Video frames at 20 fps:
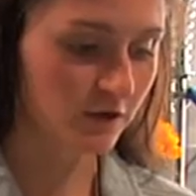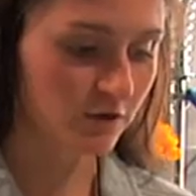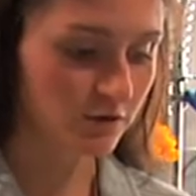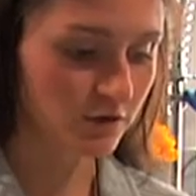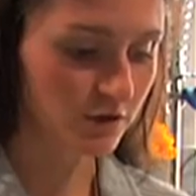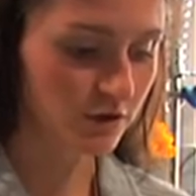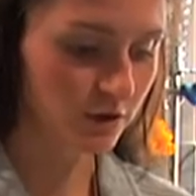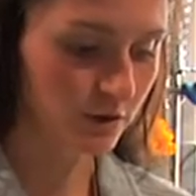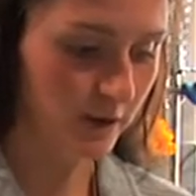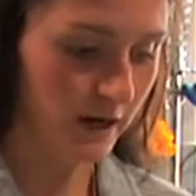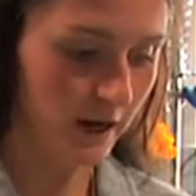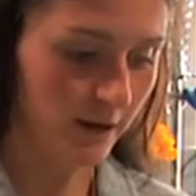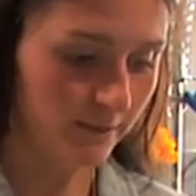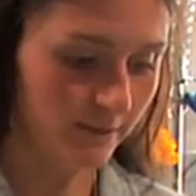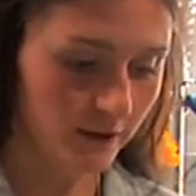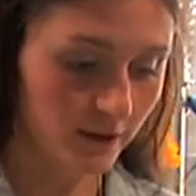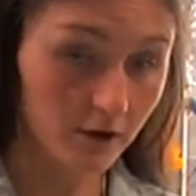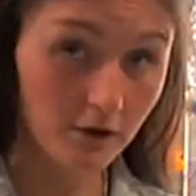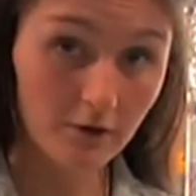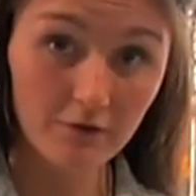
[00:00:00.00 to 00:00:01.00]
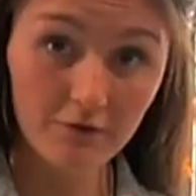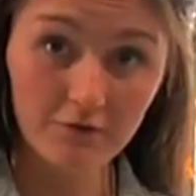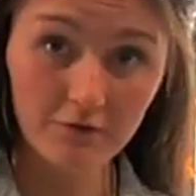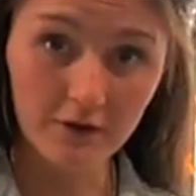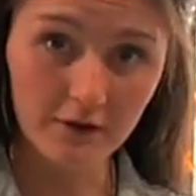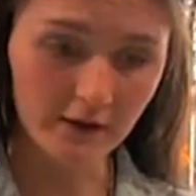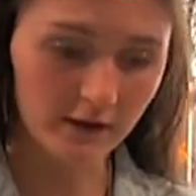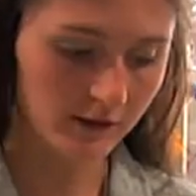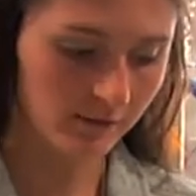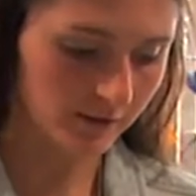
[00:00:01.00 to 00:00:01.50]
you just grab your
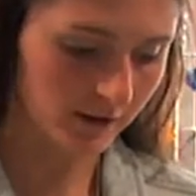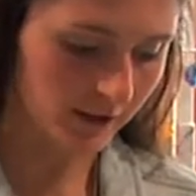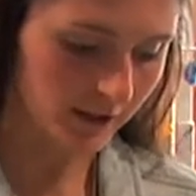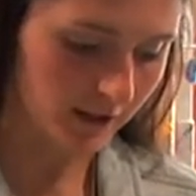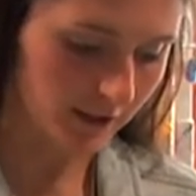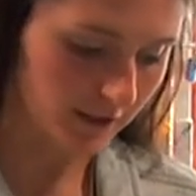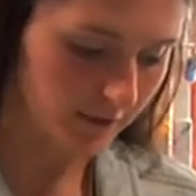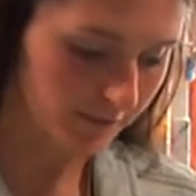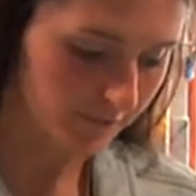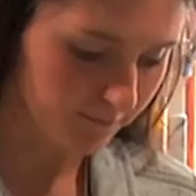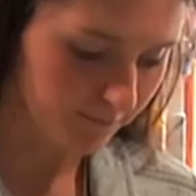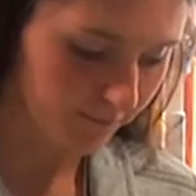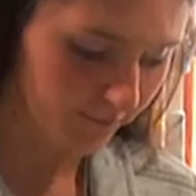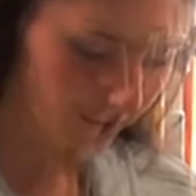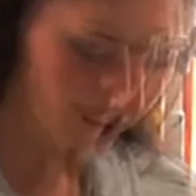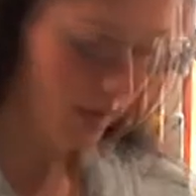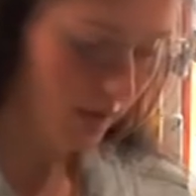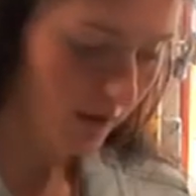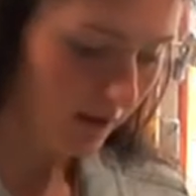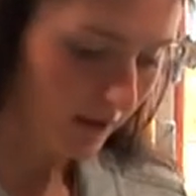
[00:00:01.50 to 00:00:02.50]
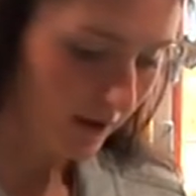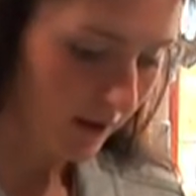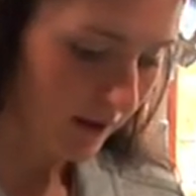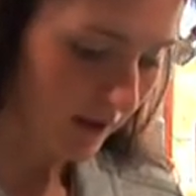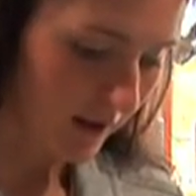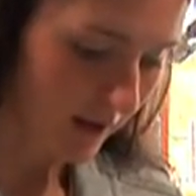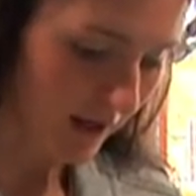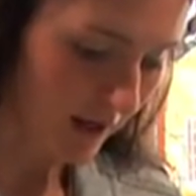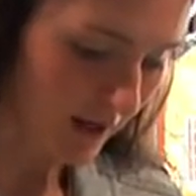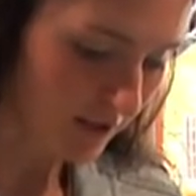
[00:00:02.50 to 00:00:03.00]
filling right here
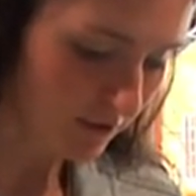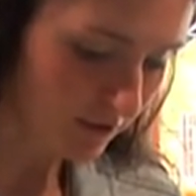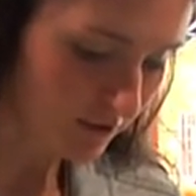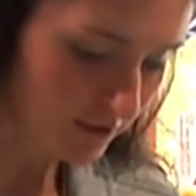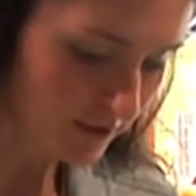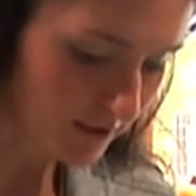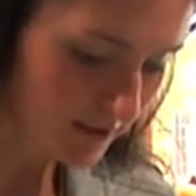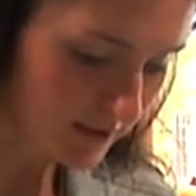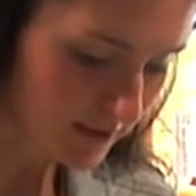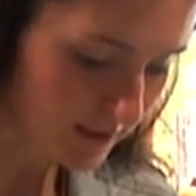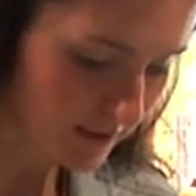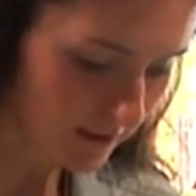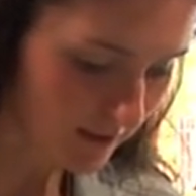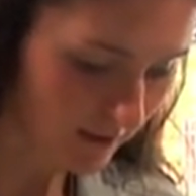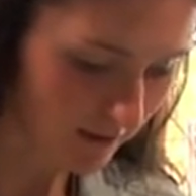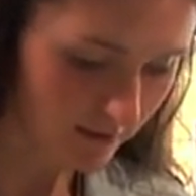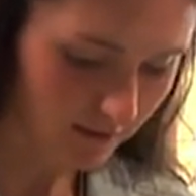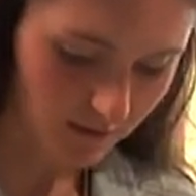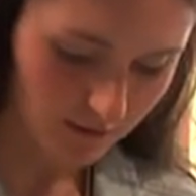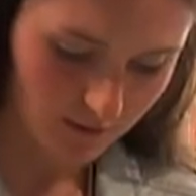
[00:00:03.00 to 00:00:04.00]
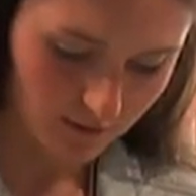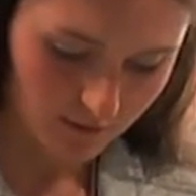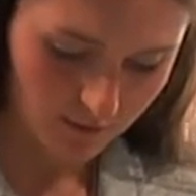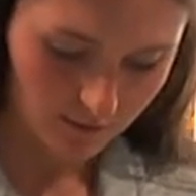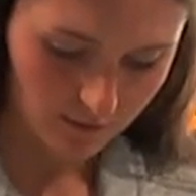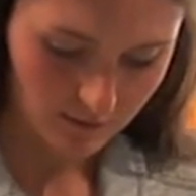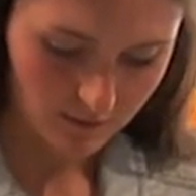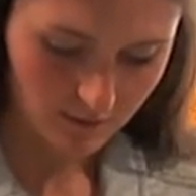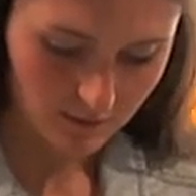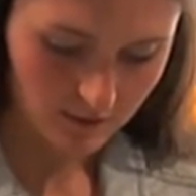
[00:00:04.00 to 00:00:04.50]
and you just
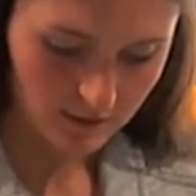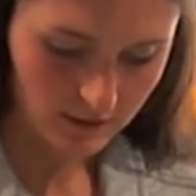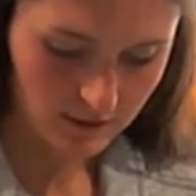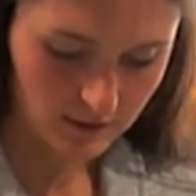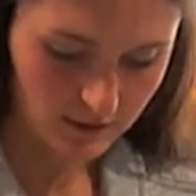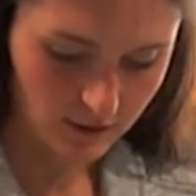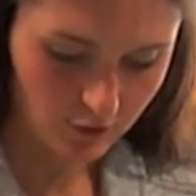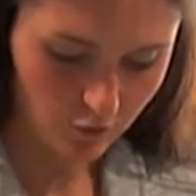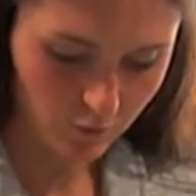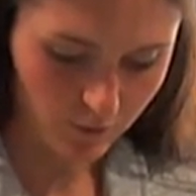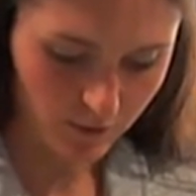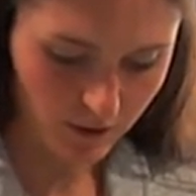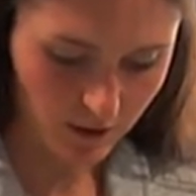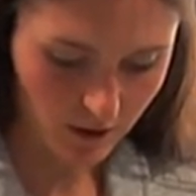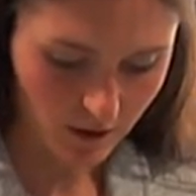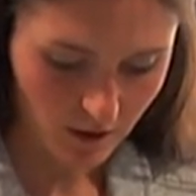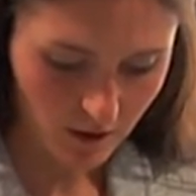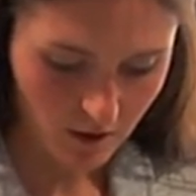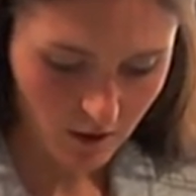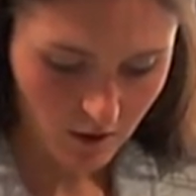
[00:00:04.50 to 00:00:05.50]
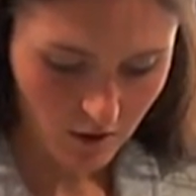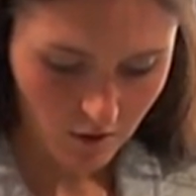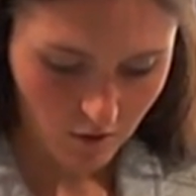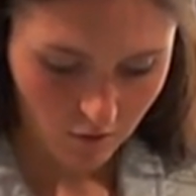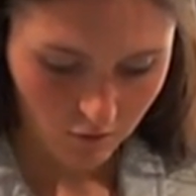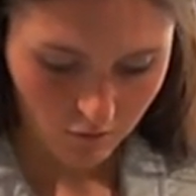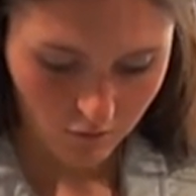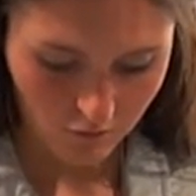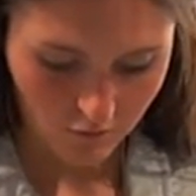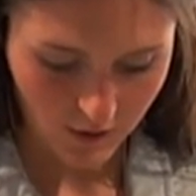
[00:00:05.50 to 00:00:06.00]
scoop it
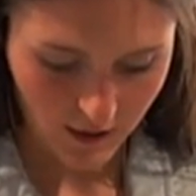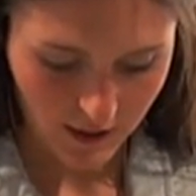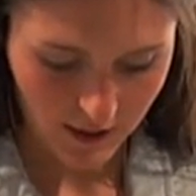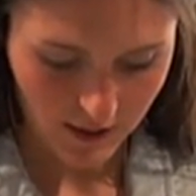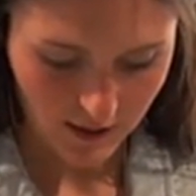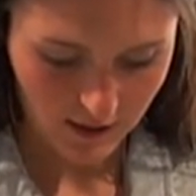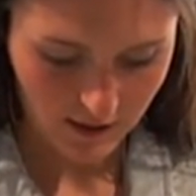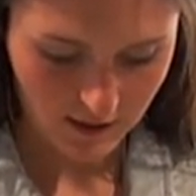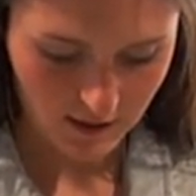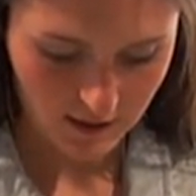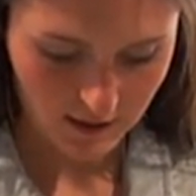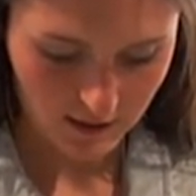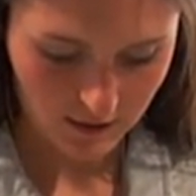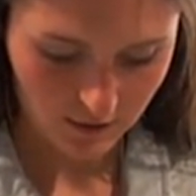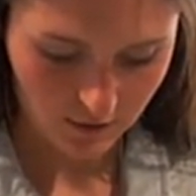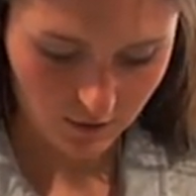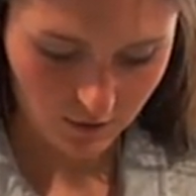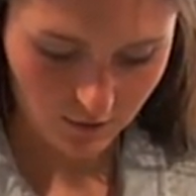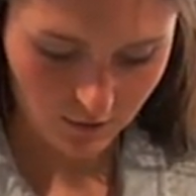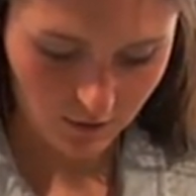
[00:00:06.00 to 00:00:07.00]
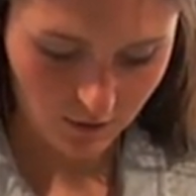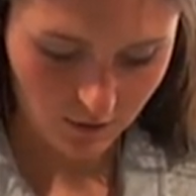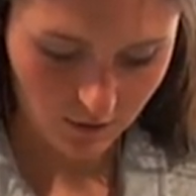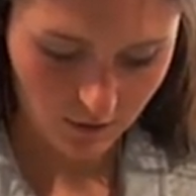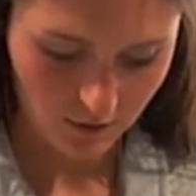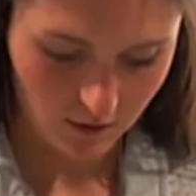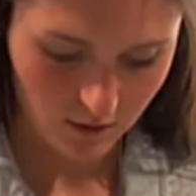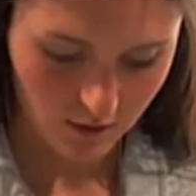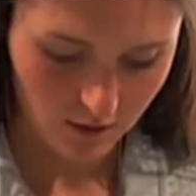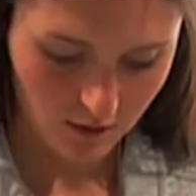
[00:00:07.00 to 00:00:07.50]
right into
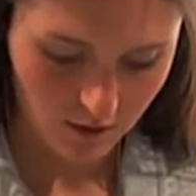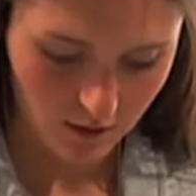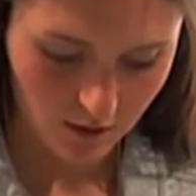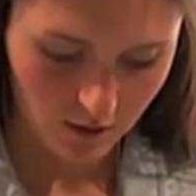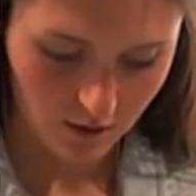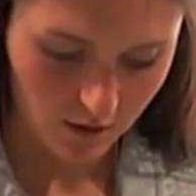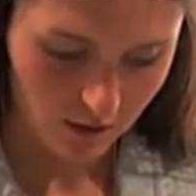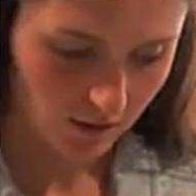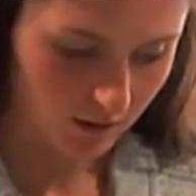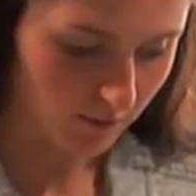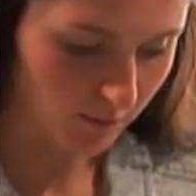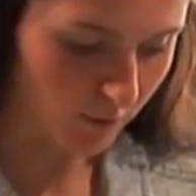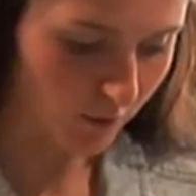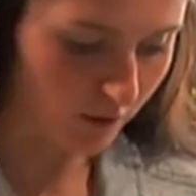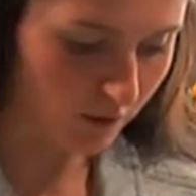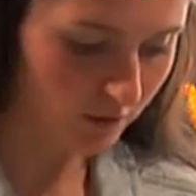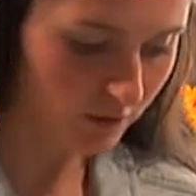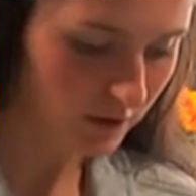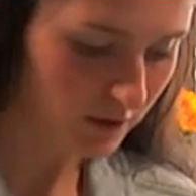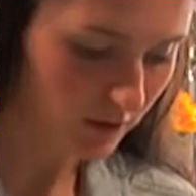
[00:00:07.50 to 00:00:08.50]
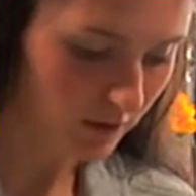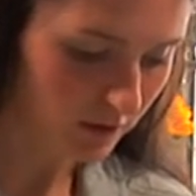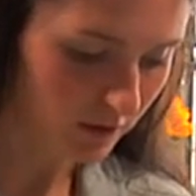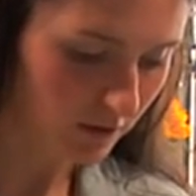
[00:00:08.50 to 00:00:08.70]
the mold.